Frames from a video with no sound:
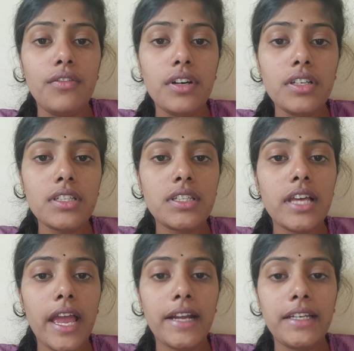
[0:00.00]
Once
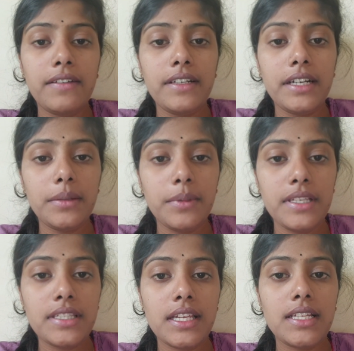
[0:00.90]
the activated
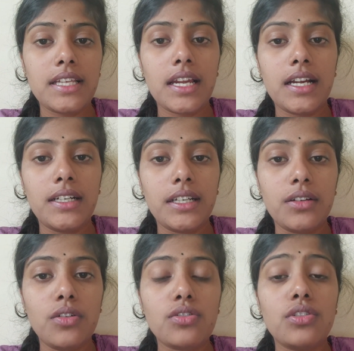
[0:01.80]
B cells are
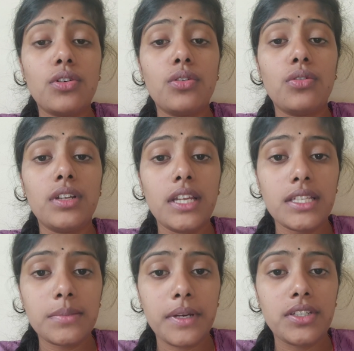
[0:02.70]
undergoes the clonal
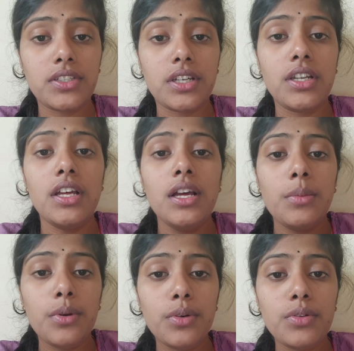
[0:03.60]
expansion,
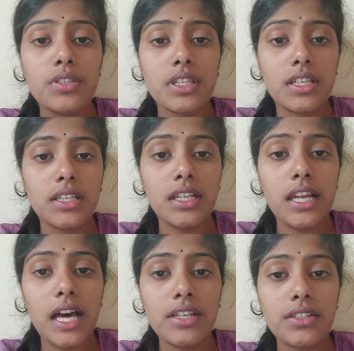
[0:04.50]
producing the
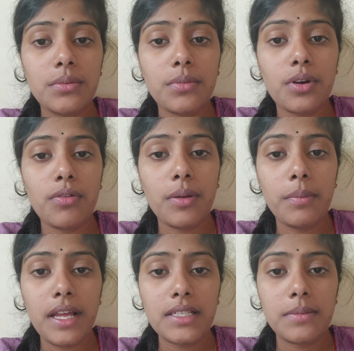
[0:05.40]
large number
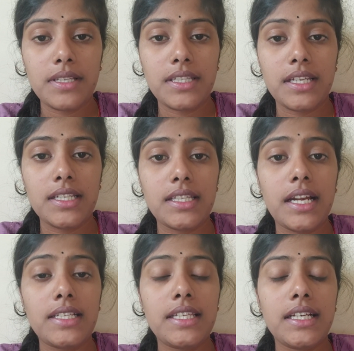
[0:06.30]
of plasma cells
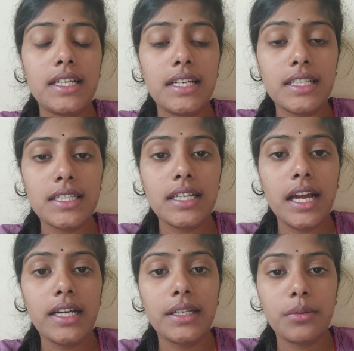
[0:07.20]
that secretes the
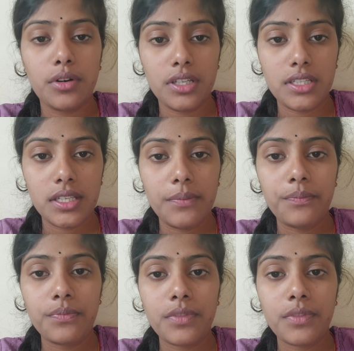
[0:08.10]
antibodies.